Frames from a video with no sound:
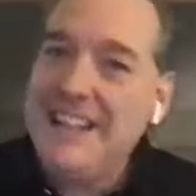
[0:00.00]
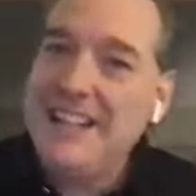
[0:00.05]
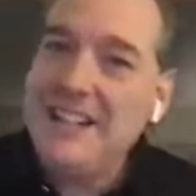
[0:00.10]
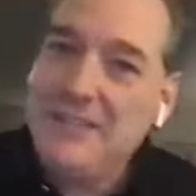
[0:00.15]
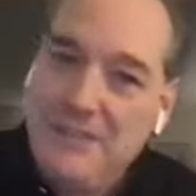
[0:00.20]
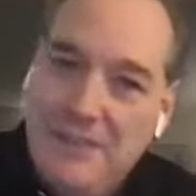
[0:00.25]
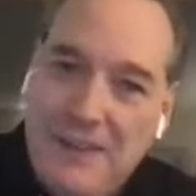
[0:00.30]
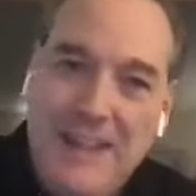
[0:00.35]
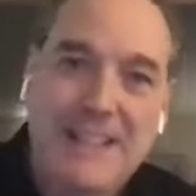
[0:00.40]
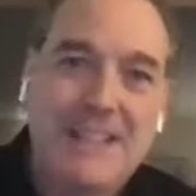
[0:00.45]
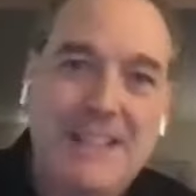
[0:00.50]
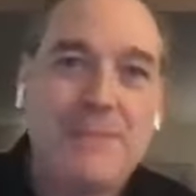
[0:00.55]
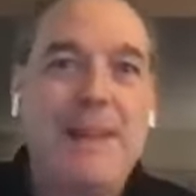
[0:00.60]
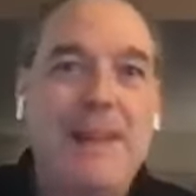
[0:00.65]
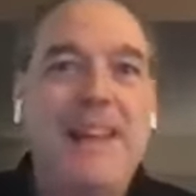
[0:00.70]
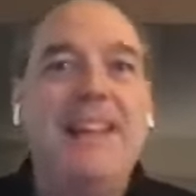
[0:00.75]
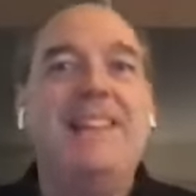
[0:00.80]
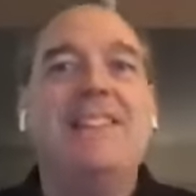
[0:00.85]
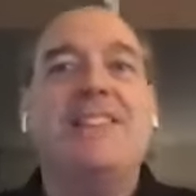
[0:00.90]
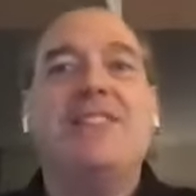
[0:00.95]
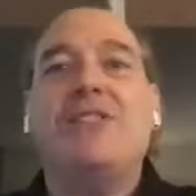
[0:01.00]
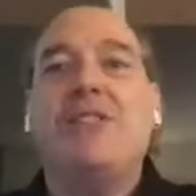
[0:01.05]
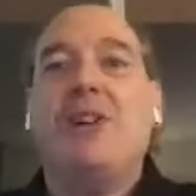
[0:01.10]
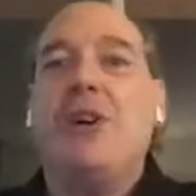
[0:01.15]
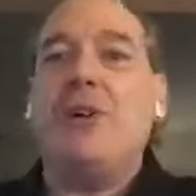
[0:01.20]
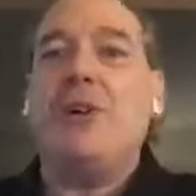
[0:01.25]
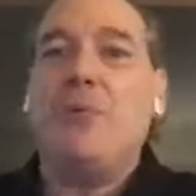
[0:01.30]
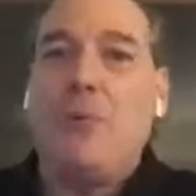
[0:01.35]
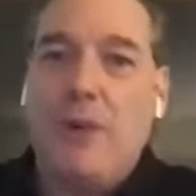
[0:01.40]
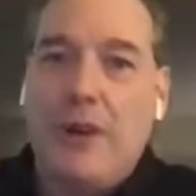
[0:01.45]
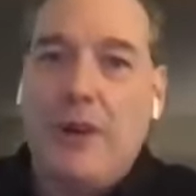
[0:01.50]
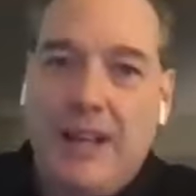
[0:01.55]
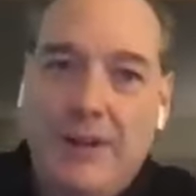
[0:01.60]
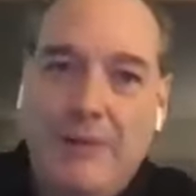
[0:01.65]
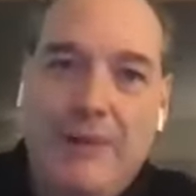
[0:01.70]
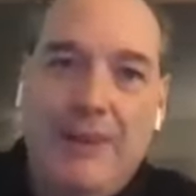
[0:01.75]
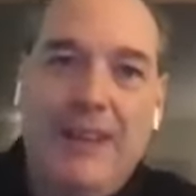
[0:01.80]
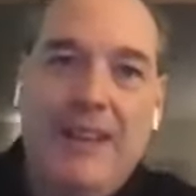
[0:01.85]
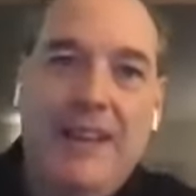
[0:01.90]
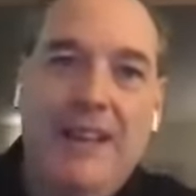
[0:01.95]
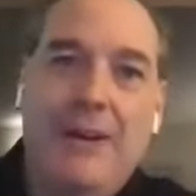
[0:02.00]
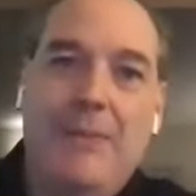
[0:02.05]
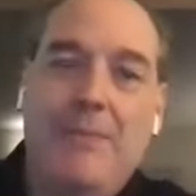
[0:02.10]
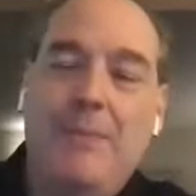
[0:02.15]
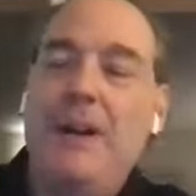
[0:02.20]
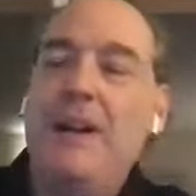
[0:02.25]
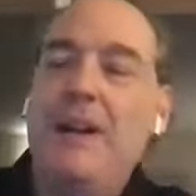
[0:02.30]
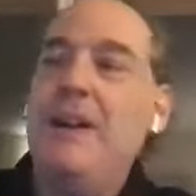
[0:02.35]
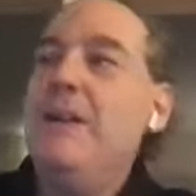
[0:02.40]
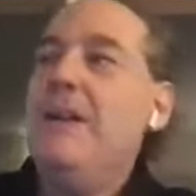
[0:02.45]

convinced me to start working with him